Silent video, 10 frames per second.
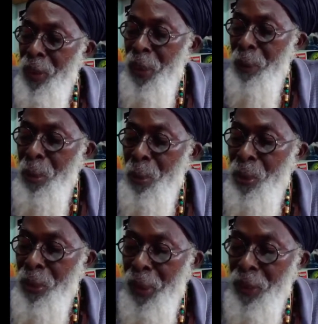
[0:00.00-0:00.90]
singers and
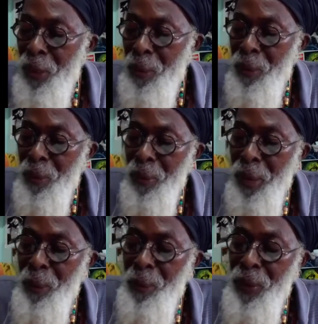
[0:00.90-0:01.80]
promoters,
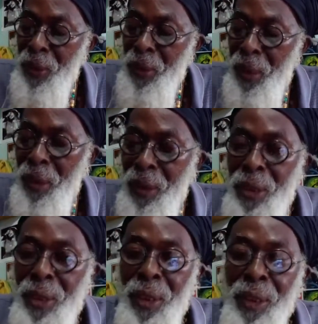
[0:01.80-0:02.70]
MCs and
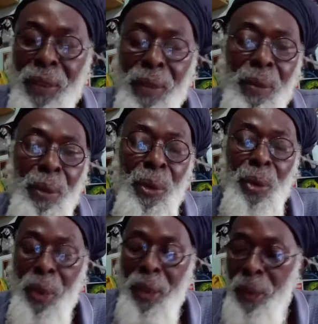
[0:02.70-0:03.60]
DJs. You
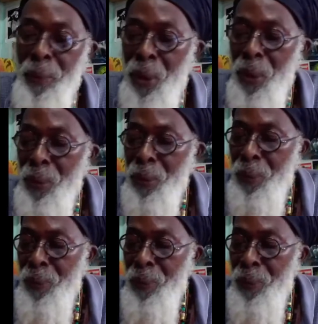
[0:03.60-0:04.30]
look on them now.